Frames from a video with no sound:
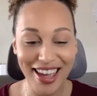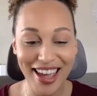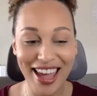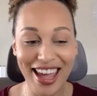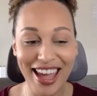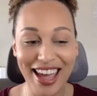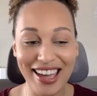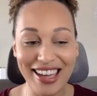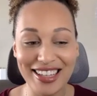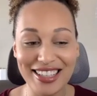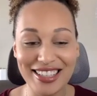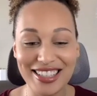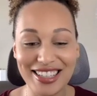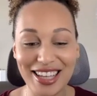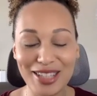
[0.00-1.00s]

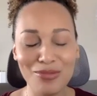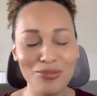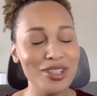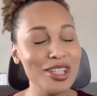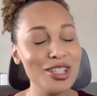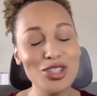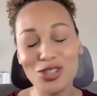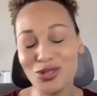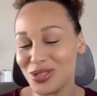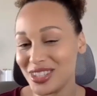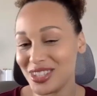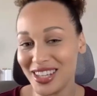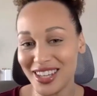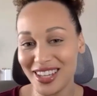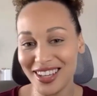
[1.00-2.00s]
And it's really
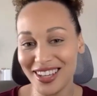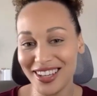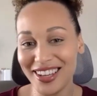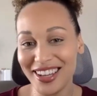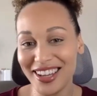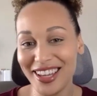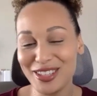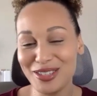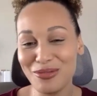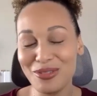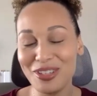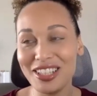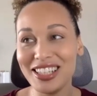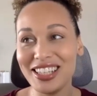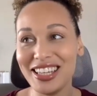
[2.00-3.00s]
juicy. It's
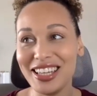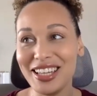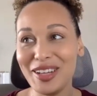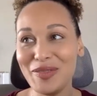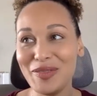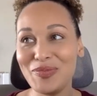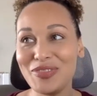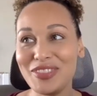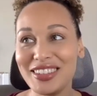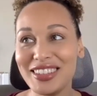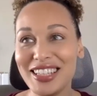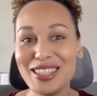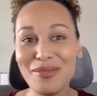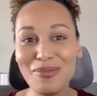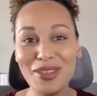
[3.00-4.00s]
really
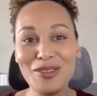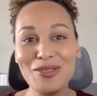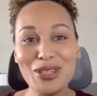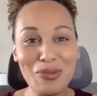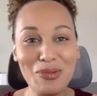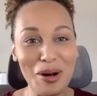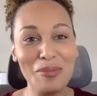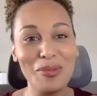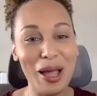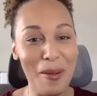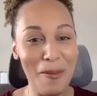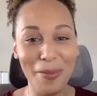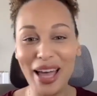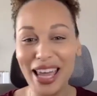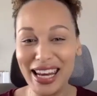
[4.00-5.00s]
like something you just want to
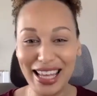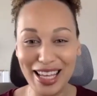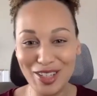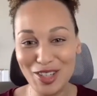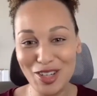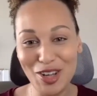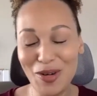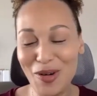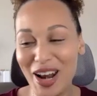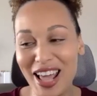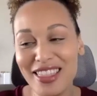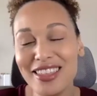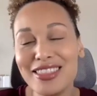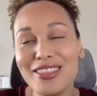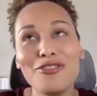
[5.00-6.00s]
like bite into. And I
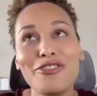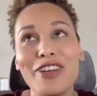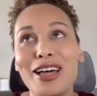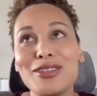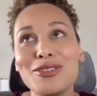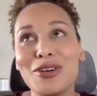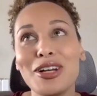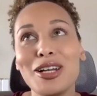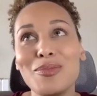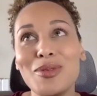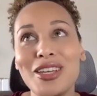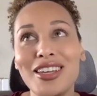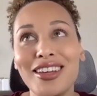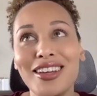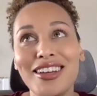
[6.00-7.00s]
think the fans are going to
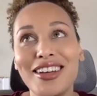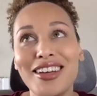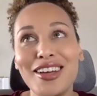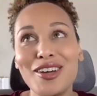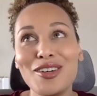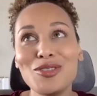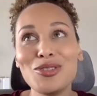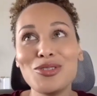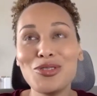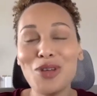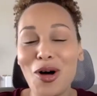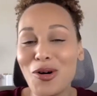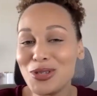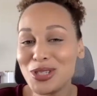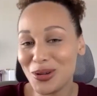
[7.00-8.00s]
be
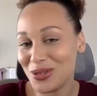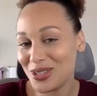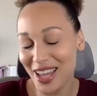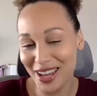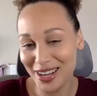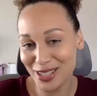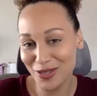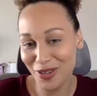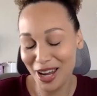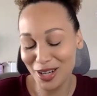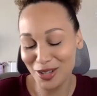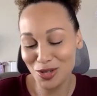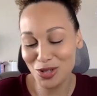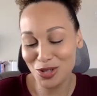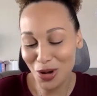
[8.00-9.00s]
so, so satisfied
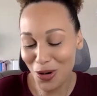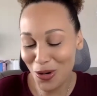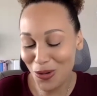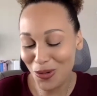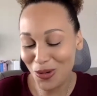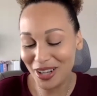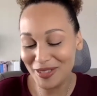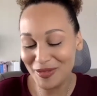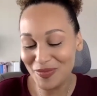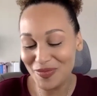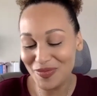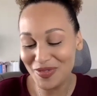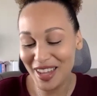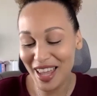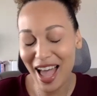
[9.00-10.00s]
and so
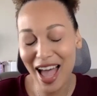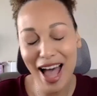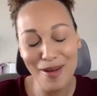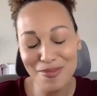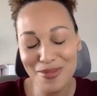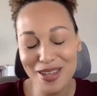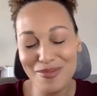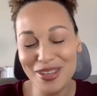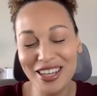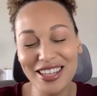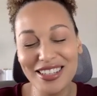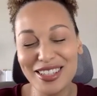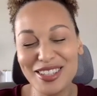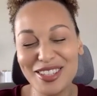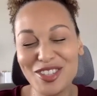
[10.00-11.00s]
happy,
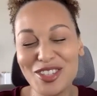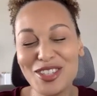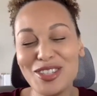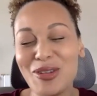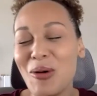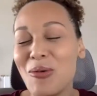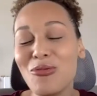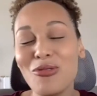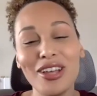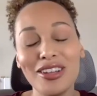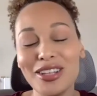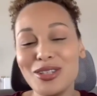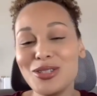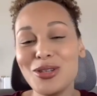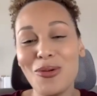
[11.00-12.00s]
because it's just so real.
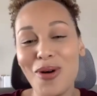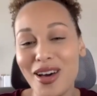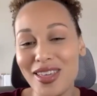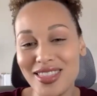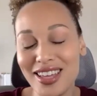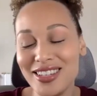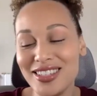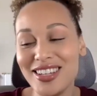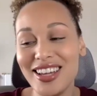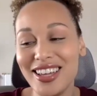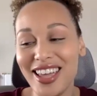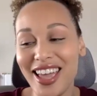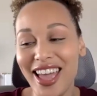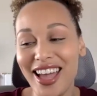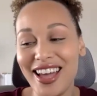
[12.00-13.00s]
It's so authentic.
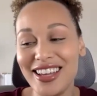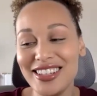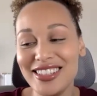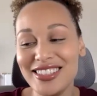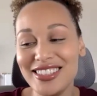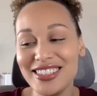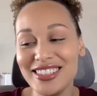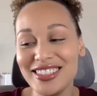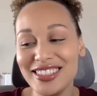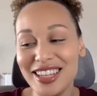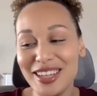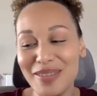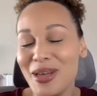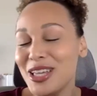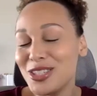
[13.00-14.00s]
And
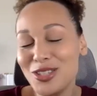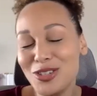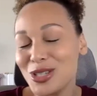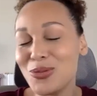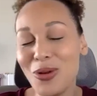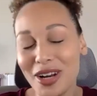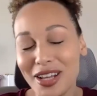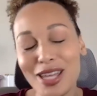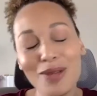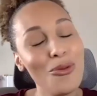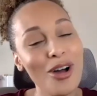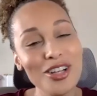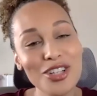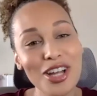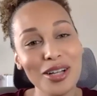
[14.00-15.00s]
it makes you just want to keep
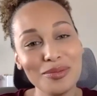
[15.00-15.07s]
watching.